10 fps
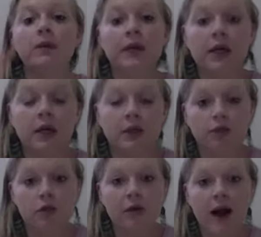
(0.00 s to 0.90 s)

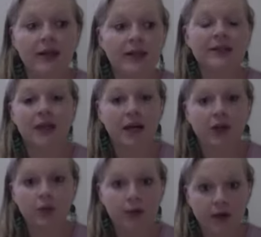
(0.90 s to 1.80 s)
correct
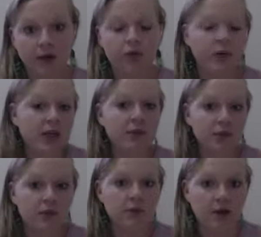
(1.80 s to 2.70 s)
intellectual English. We need them to
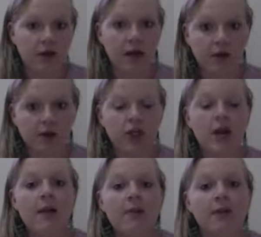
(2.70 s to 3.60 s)
be speaking English
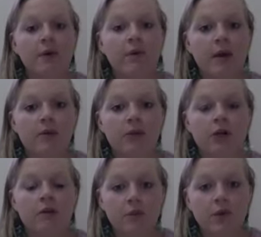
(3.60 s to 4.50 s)
that they would be able to
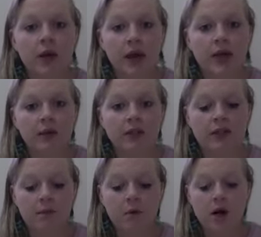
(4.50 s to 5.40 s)
communicate with
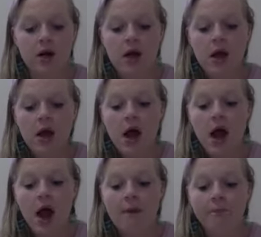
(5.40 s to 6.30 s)
someone.
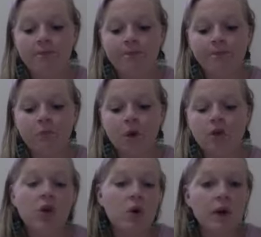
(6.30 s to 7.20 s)

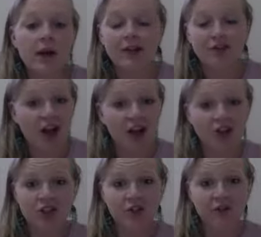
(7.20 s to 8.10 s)
So
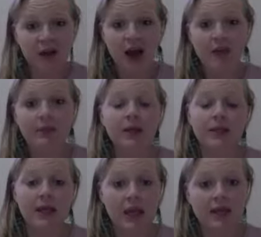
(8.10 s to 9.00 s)
contractions are fine because
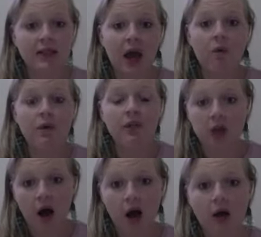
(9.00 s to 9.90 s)
that is how we
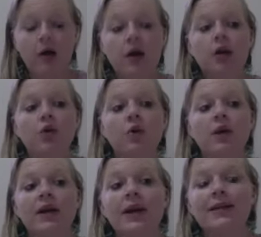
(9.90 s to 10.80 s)
talk. You
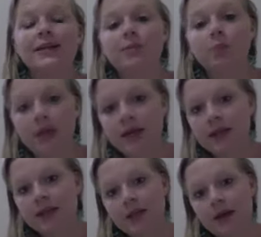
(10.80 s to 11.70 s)
can explain
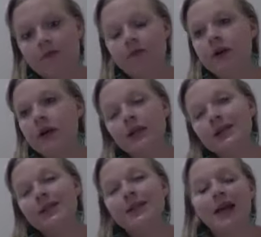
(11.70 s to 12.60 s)
to them, for
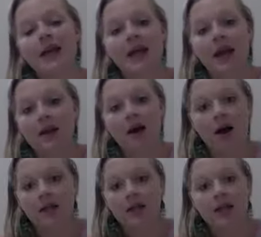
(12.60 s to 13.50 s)
instance, that
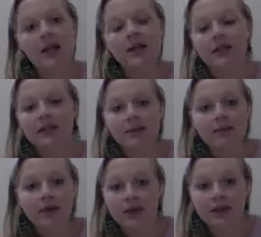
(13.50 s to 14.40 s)
cannot is the same
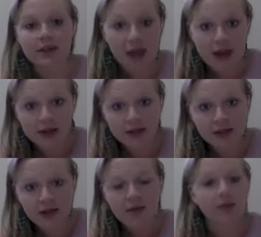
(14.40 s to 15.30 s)
thing as can't,
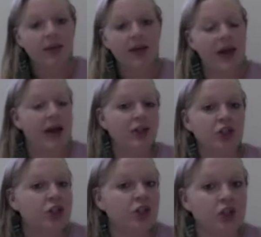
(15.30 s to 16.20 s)
but that can is
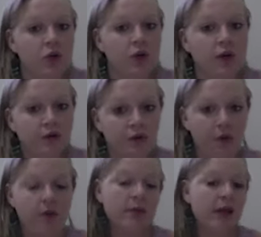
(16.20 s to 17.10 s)
just the shortened
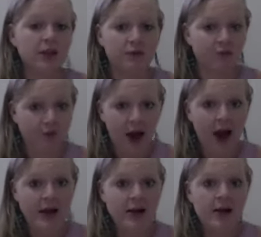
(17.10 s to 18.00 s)
form. That's
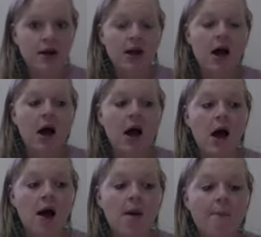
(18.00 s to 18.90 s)
fine.
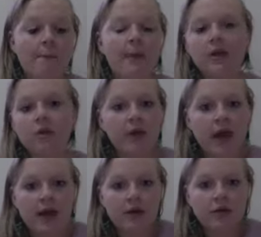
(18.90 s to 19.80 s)
But you
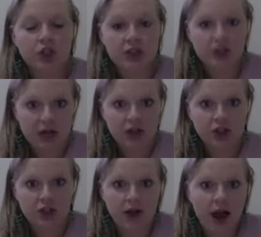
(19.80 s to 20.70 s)
can just
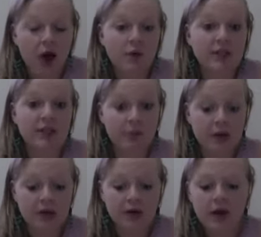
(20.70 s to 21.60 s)
teach how we
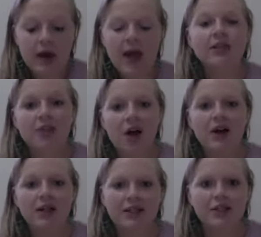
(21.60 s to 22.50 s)
speak, as long
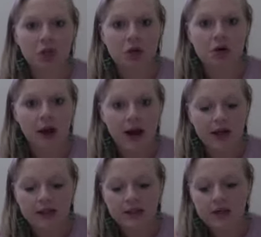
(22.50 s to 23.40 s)
as it's correct.